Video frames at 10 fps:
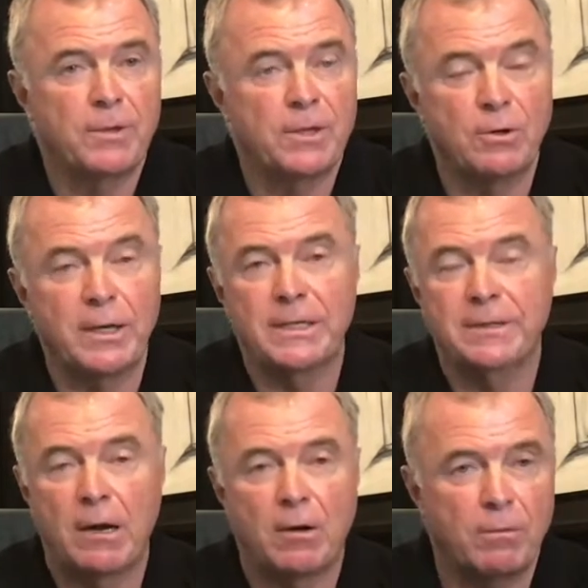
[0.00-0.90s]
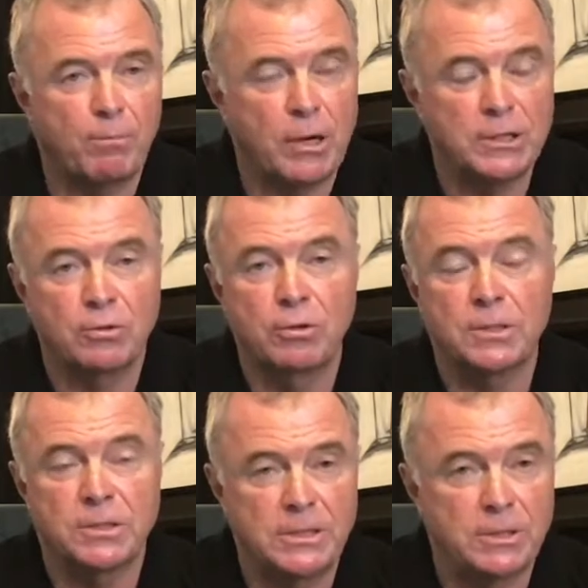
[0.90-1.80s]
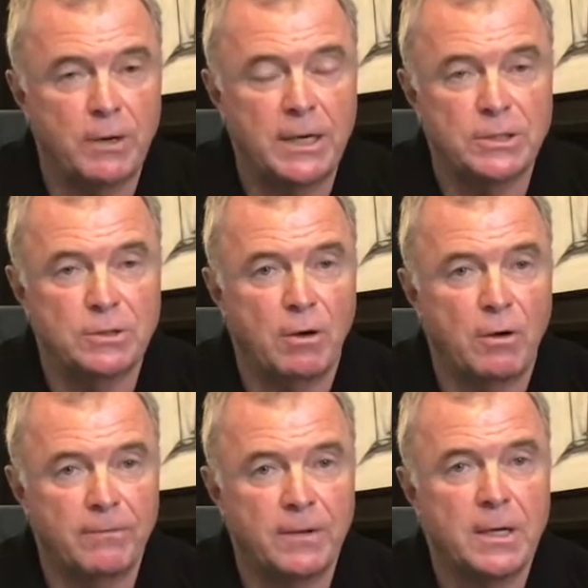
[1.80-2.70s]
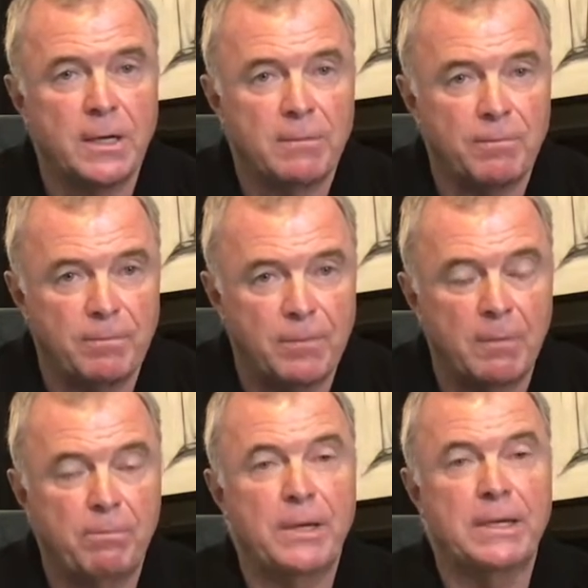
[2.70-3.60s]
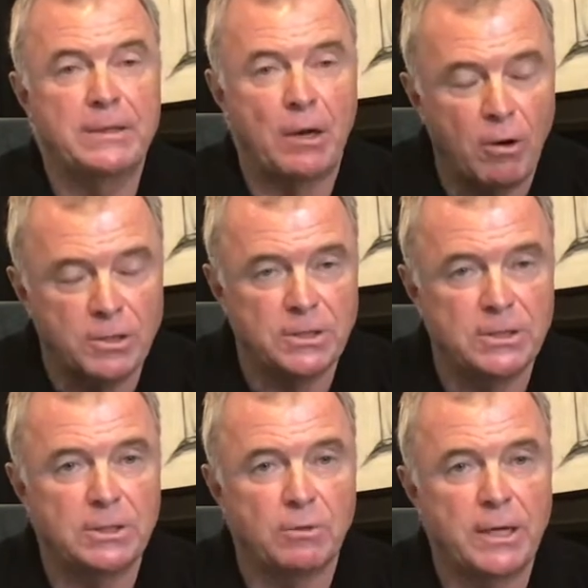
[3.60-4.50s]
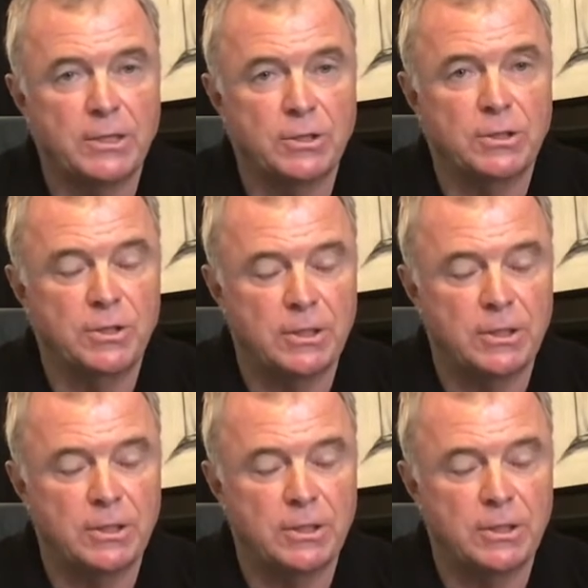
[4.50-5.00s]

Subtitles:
You're not in that pressure cooker situation of being in that auction situation.